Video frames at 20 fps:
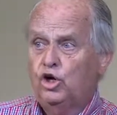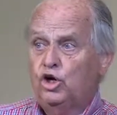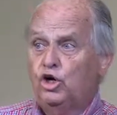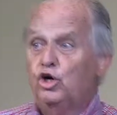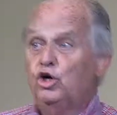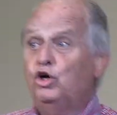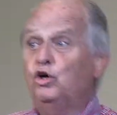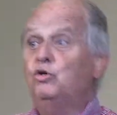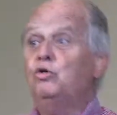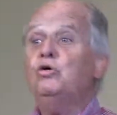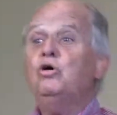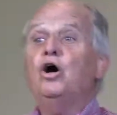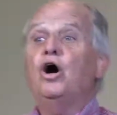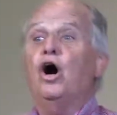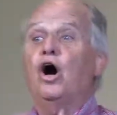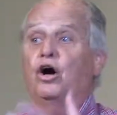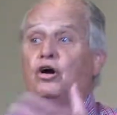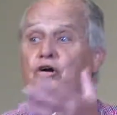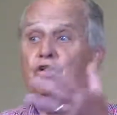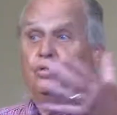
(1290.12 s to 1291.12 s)
who
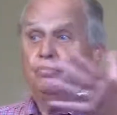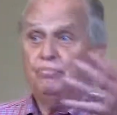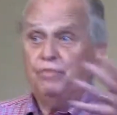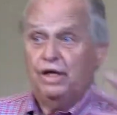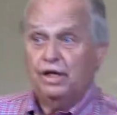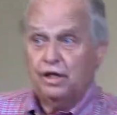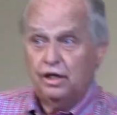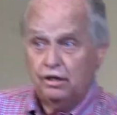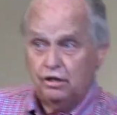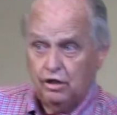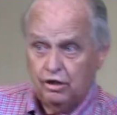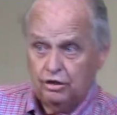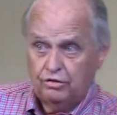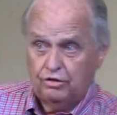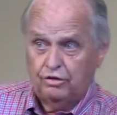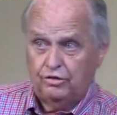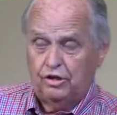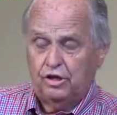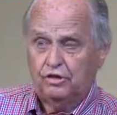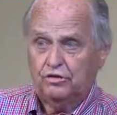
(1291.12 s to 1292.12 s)
are committed
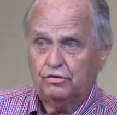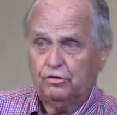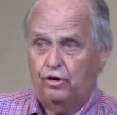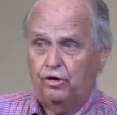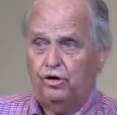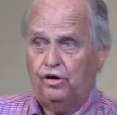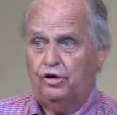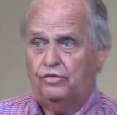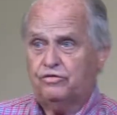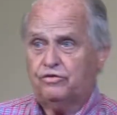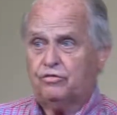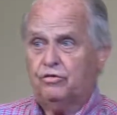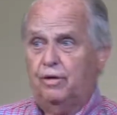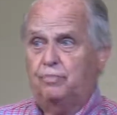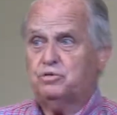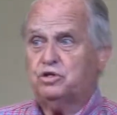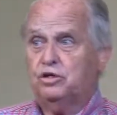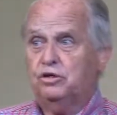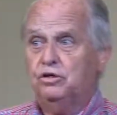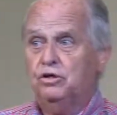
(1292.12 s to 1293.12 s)
to the authority of
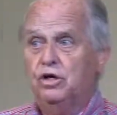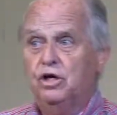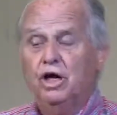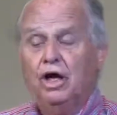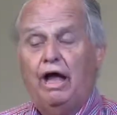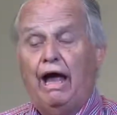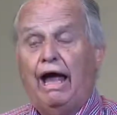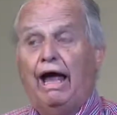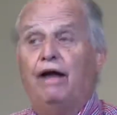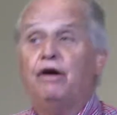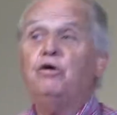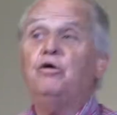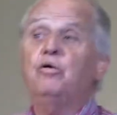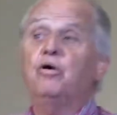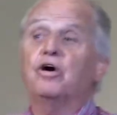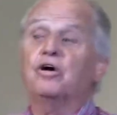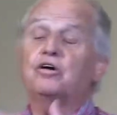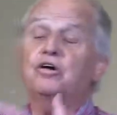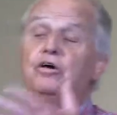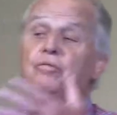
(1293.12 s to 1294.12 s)
Scripture and who
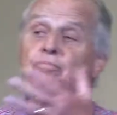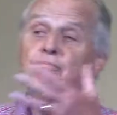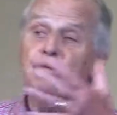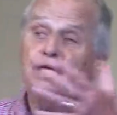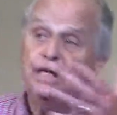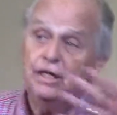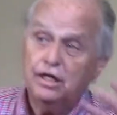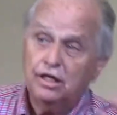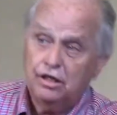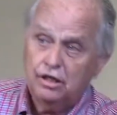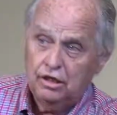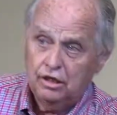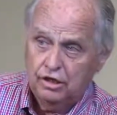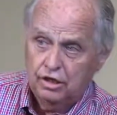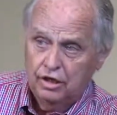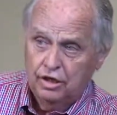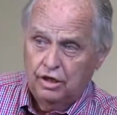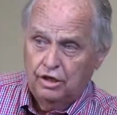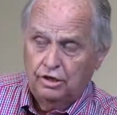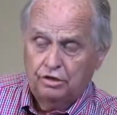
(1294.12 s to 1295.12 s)
are committed
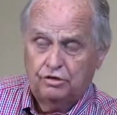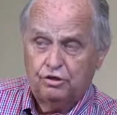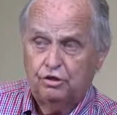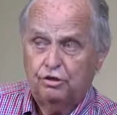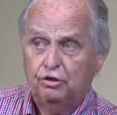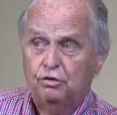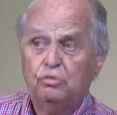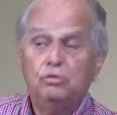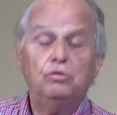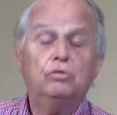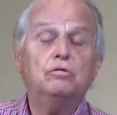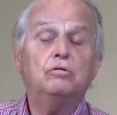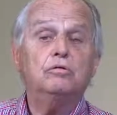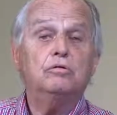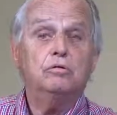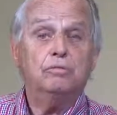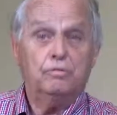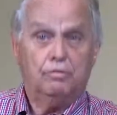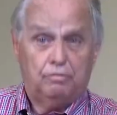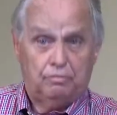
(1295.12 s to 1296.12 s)
to
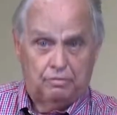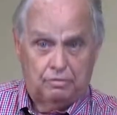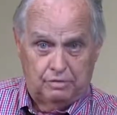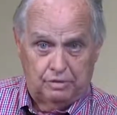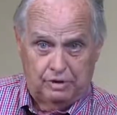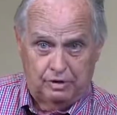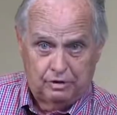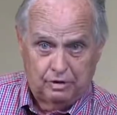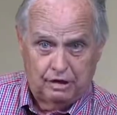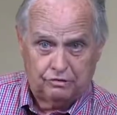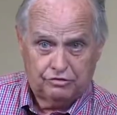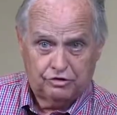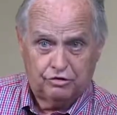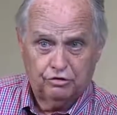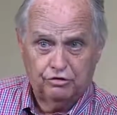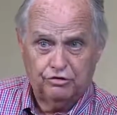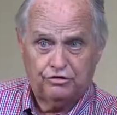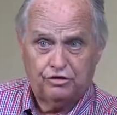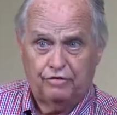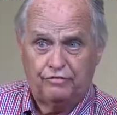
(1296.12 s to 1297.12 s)
the
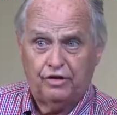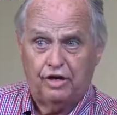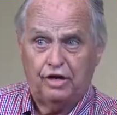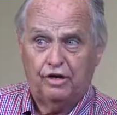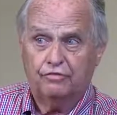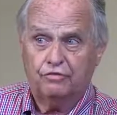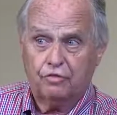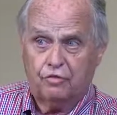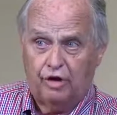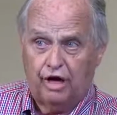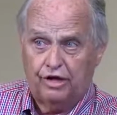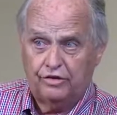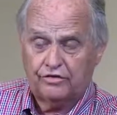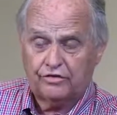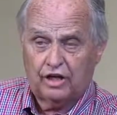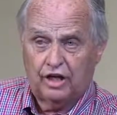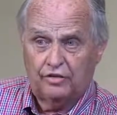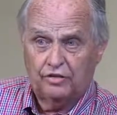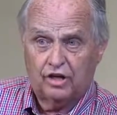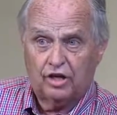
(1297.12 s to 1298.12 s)
exclusivity of
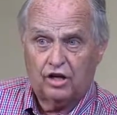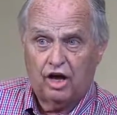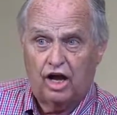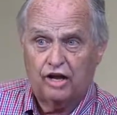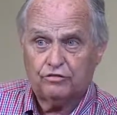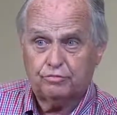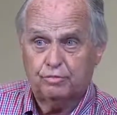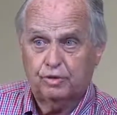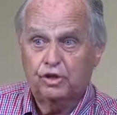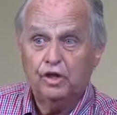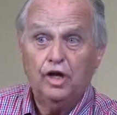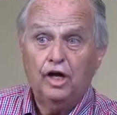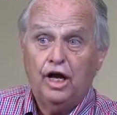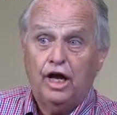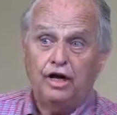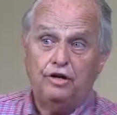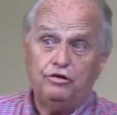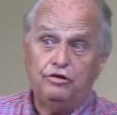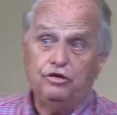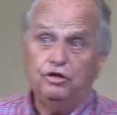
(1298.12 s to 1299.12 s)
Christ and the gospel,
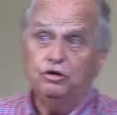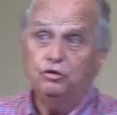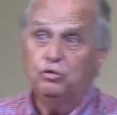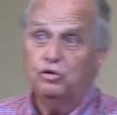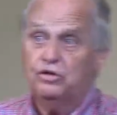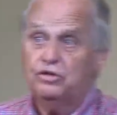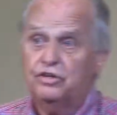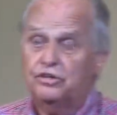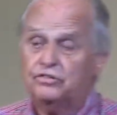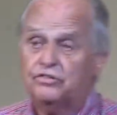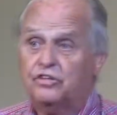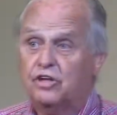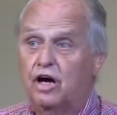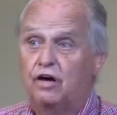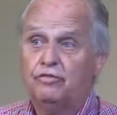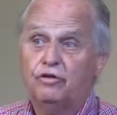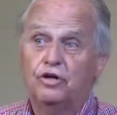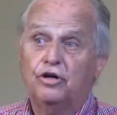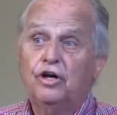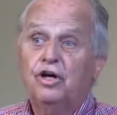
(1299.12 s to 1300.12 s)
and you will
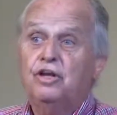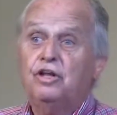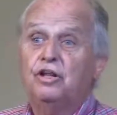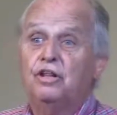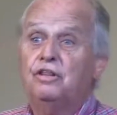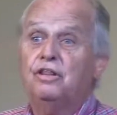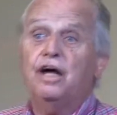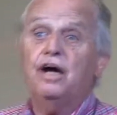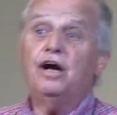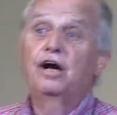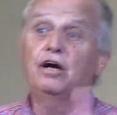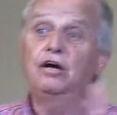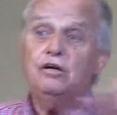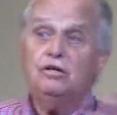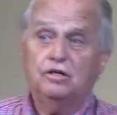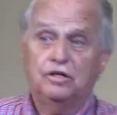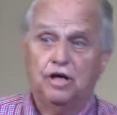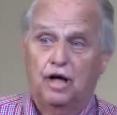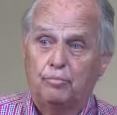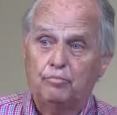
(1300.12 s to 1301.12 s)
discover
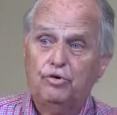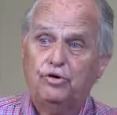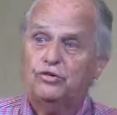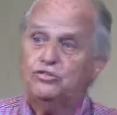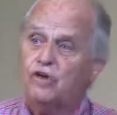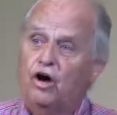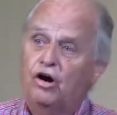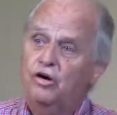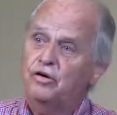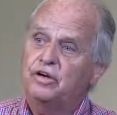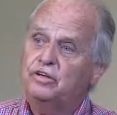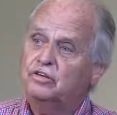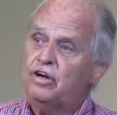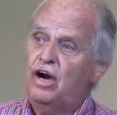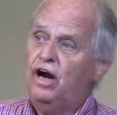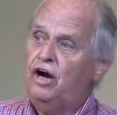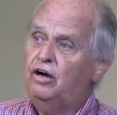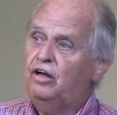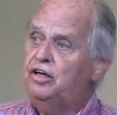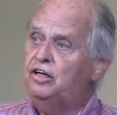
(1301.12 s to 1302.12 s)
their numbers are
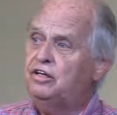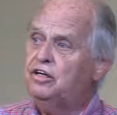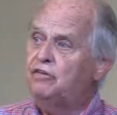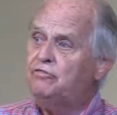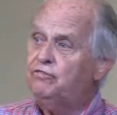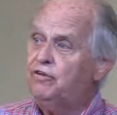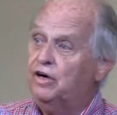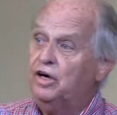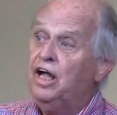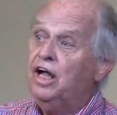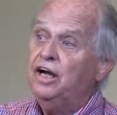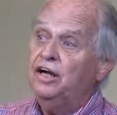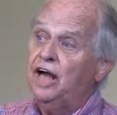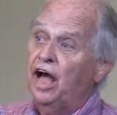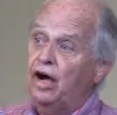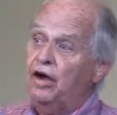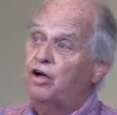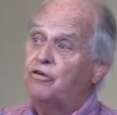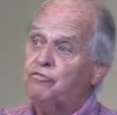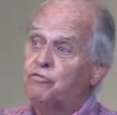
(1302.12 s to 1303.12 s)
entirely different.
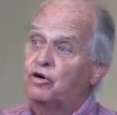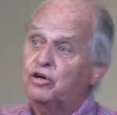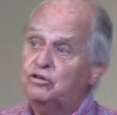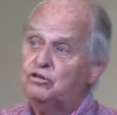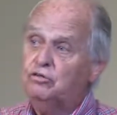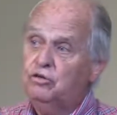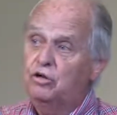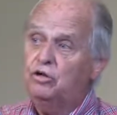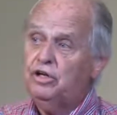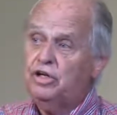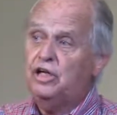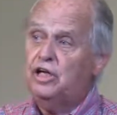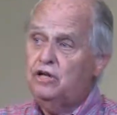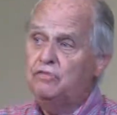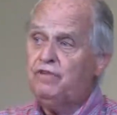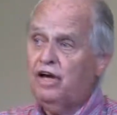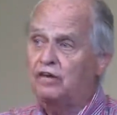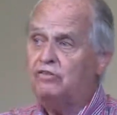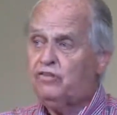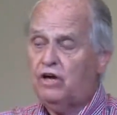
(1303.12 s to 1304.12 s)
Now, if we're truly
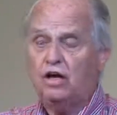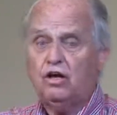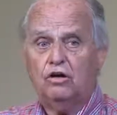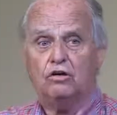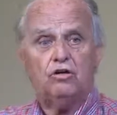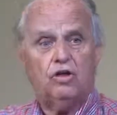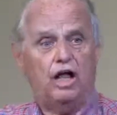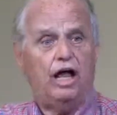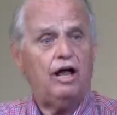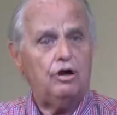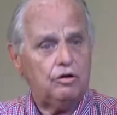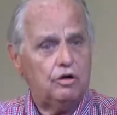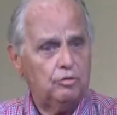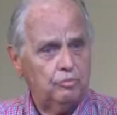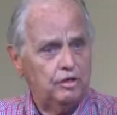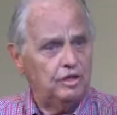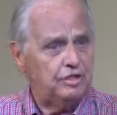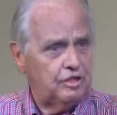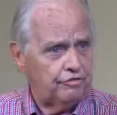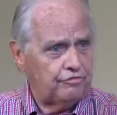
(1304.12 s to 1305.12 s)
evangelical, how can
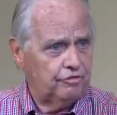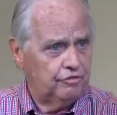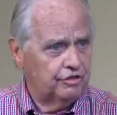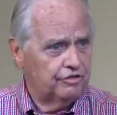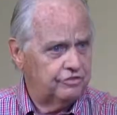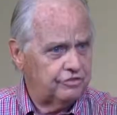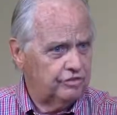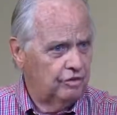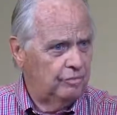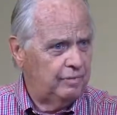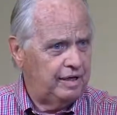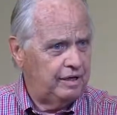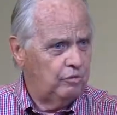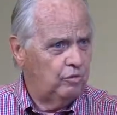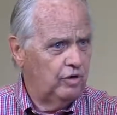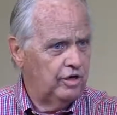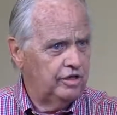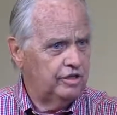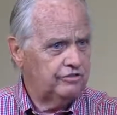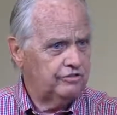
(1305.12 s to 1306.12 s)
we differ in so many
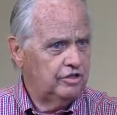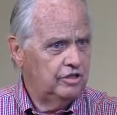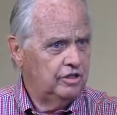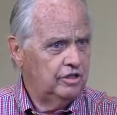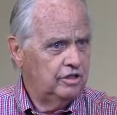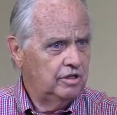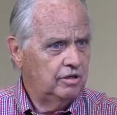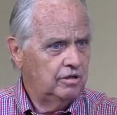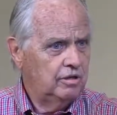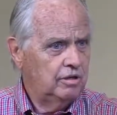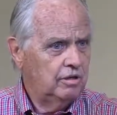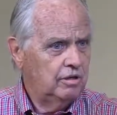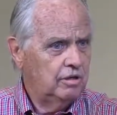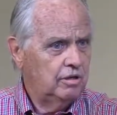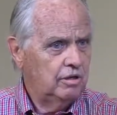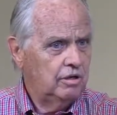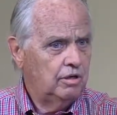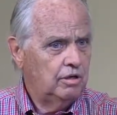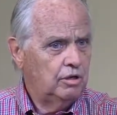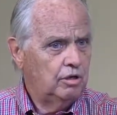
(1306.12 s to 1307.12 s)
ways?
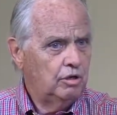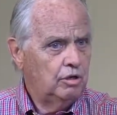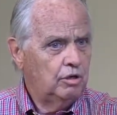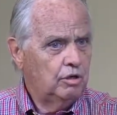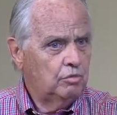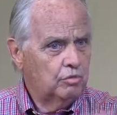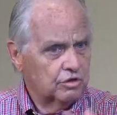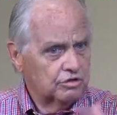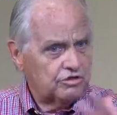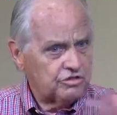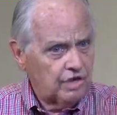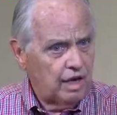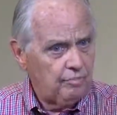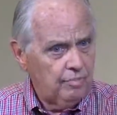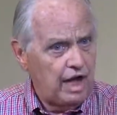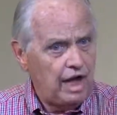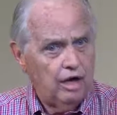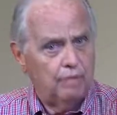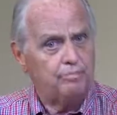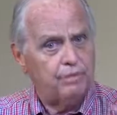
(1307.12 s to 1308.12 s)
We're
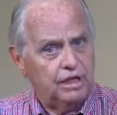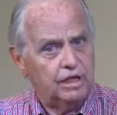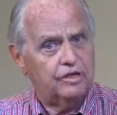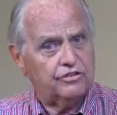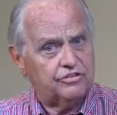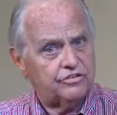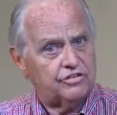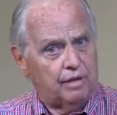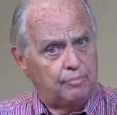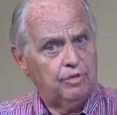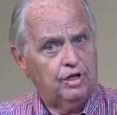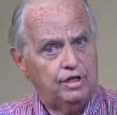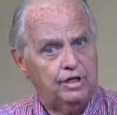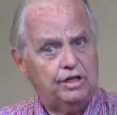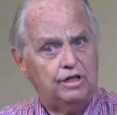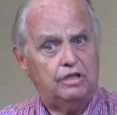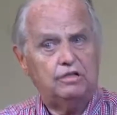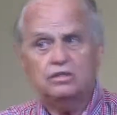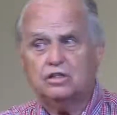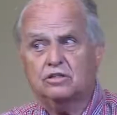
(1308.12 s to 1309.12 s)
somehow being
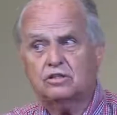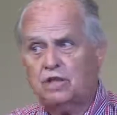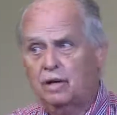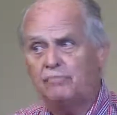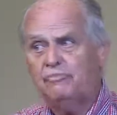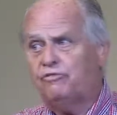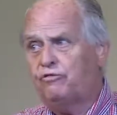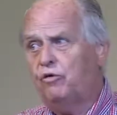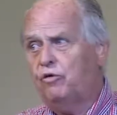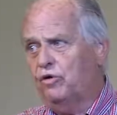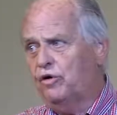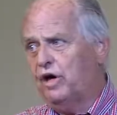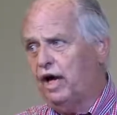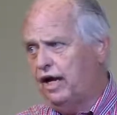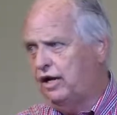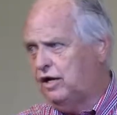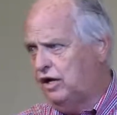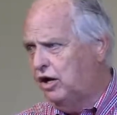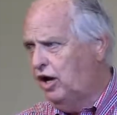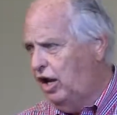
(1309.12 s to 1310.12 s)
assimilated to some foreign
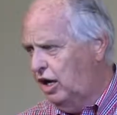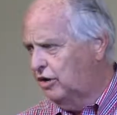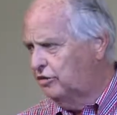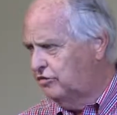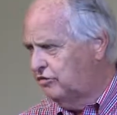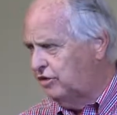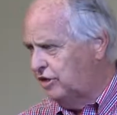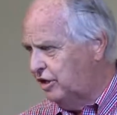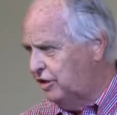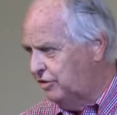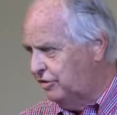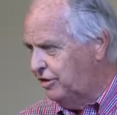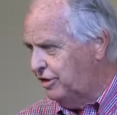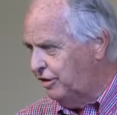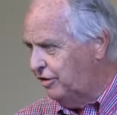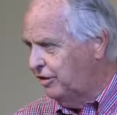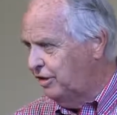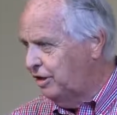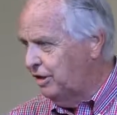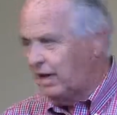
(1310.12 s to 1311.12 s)
ideology in
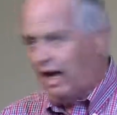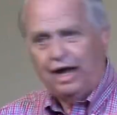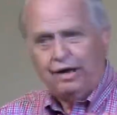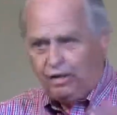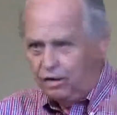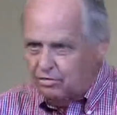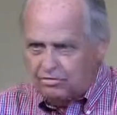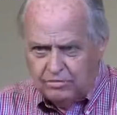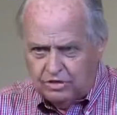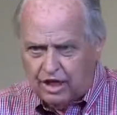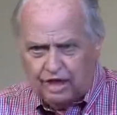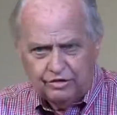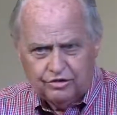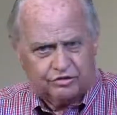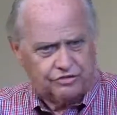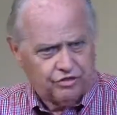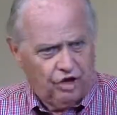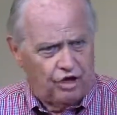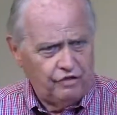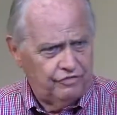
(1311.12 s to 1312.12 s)
there. Now, I don't intend
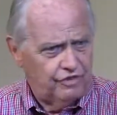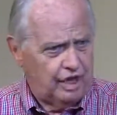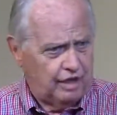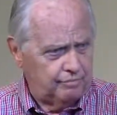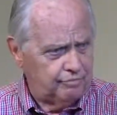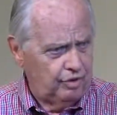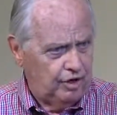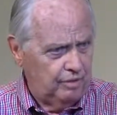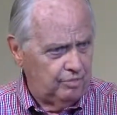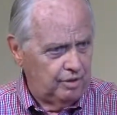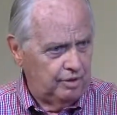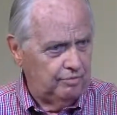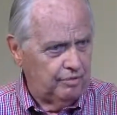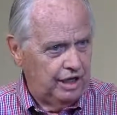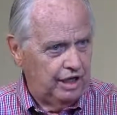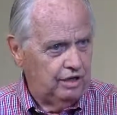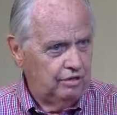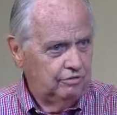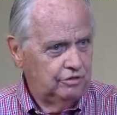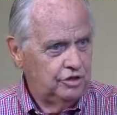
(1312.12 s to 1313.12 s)
to solve that problem
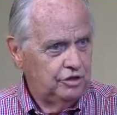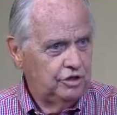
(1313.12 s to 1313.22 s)
now,